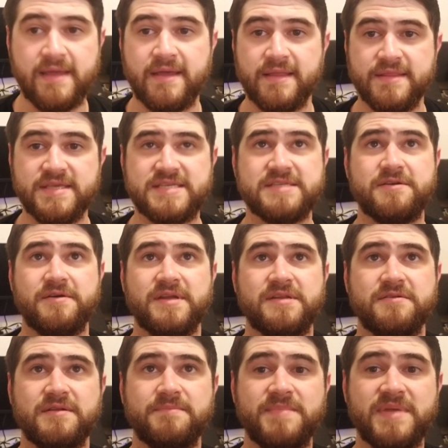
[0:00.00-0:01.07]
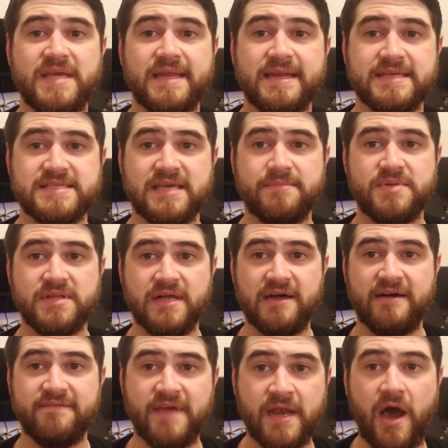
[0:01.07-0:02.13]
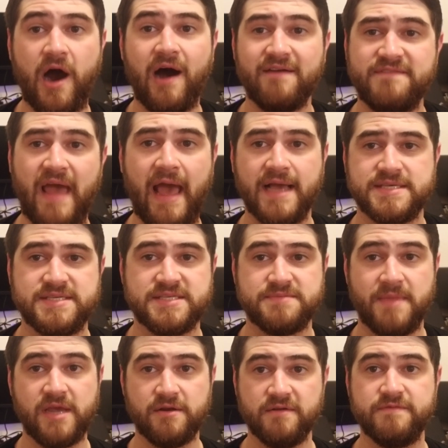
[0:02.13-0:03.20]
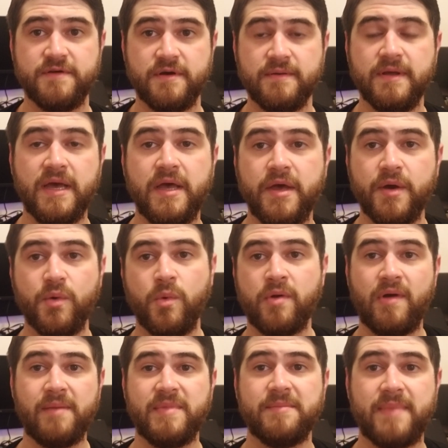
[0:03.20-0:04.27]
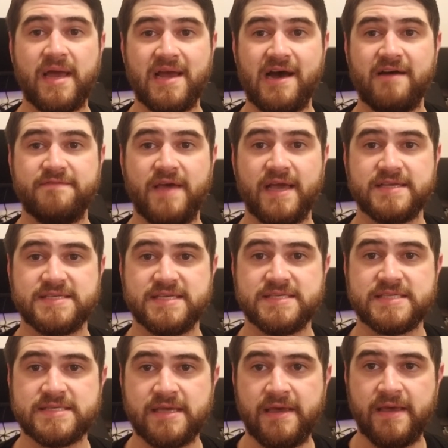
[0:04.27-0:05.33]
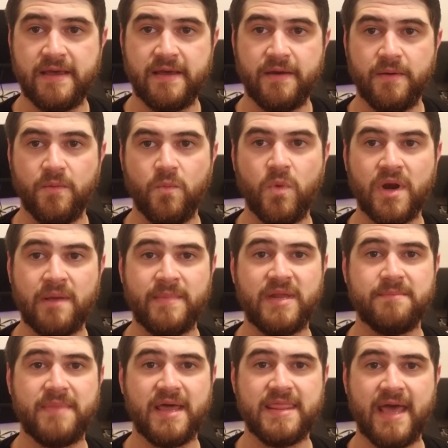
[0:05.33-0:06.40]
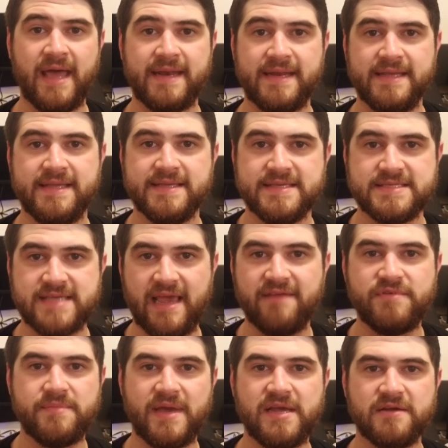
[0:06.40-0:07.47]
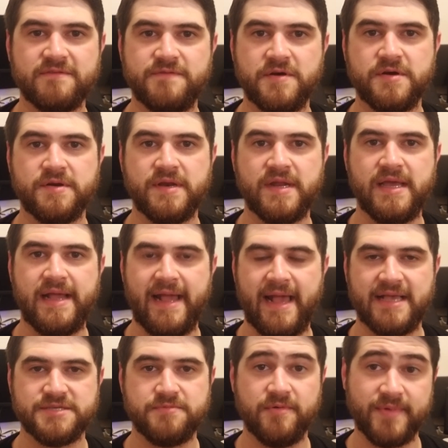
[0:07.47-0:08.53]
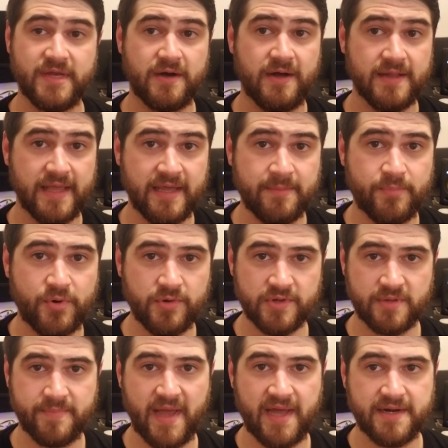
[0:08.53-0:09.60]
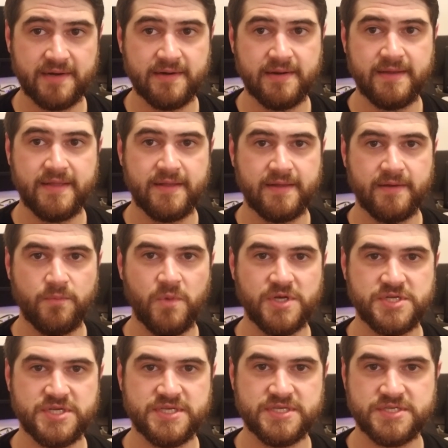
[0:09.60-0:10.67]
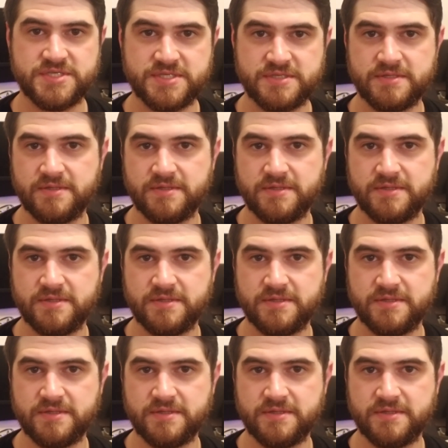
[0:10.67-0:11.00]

This is going to be an example of an off-axis microphone. What do I mean by off-axis? What I mean by that is every microphone has what we call a polar pattern, which is